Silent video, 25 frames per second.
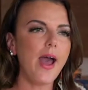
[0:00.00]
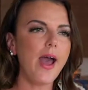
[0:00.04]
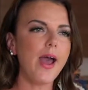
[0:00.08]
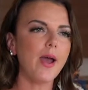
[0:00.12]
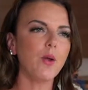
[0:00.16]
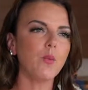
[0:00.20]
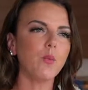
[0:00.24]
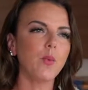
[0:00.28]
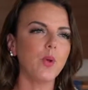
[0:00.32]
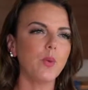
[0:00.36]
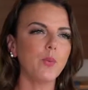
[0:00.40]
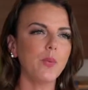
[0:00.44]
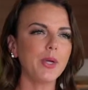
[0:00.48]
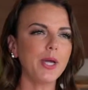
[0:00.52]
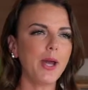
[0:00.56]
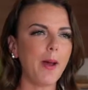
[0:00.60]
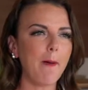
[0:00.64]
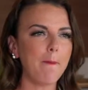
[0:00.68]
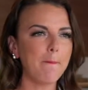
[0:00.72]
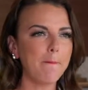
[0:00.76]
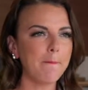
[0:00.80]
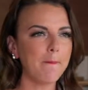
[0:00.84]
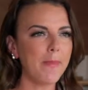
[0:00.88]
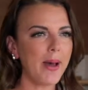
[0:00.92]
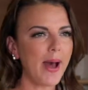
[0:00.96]
And when we
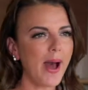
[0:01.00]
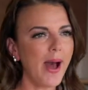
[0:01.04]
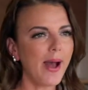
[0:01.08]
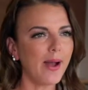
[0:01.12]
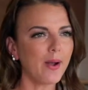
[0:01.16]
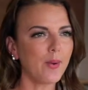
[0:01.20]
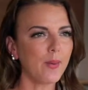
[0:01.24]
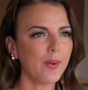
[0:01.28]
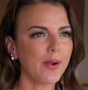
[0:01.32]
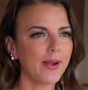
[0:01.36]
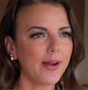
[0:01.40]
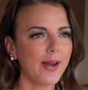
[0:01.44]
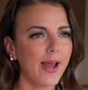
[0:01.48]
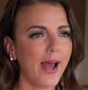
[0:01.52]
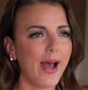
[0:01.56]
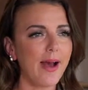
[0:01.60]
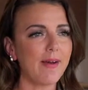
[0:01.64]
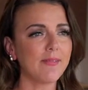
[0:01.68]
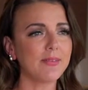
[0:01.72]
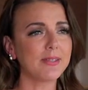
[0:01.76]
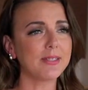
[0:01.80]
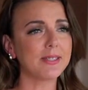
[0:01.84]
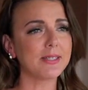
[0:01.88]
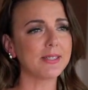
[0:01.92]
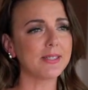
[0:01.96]
come back, we're gonna
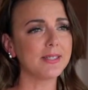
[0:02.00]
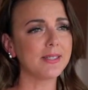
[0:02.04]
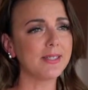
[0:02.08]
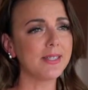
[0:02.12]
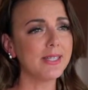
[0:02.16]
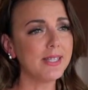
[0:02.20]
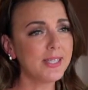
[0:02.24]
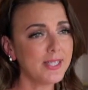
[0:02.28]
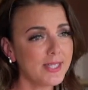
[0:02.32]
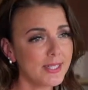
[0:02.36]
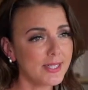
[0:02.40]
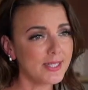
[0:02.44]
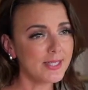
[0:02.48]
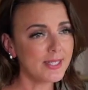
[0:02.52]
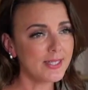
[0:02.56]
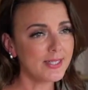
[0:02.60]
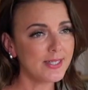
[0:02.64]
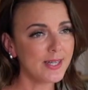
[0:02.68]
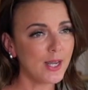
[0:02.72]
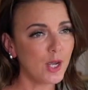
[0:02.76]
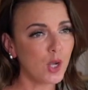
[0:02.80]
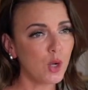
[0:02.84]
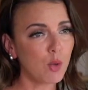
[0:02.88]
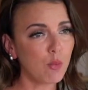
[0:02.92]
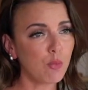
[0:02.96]
have a
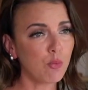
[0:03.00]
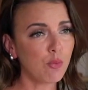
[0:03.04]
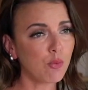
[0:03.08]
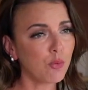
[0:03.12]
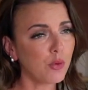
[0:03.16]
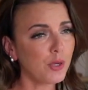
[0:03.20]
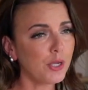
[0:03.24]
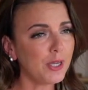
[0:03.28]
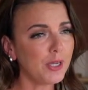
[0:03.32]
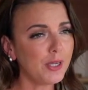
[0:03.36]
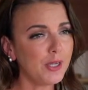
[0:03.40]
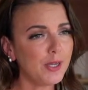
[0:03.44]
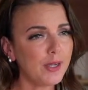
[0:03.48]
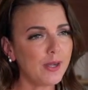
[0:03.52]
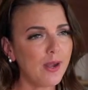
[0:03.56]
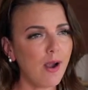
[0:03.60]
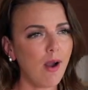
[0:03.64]
delicious brie,